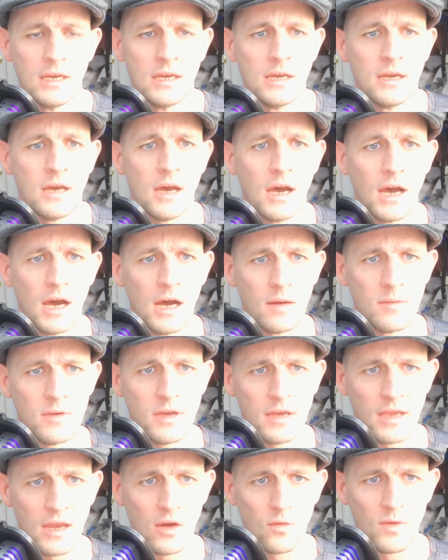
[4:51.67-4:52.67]
Um,
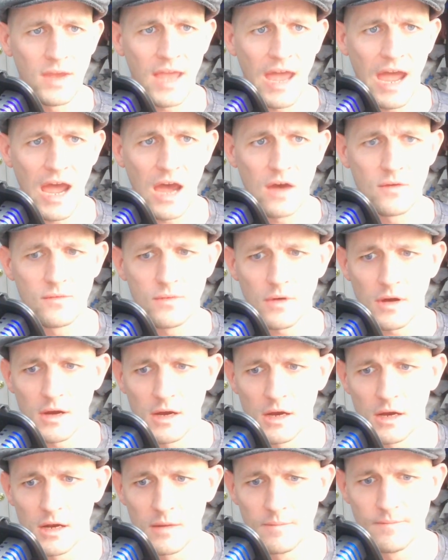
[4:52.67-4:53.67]
here we have
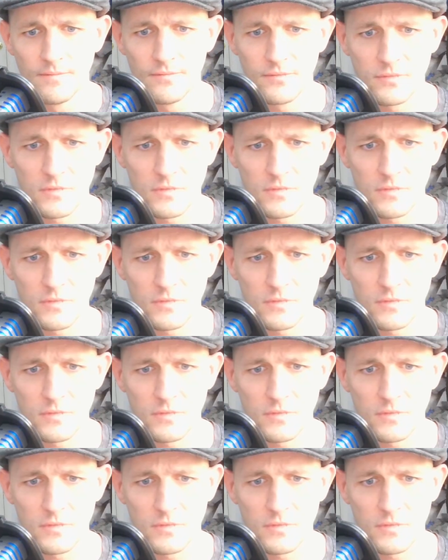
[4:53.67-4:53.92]
um,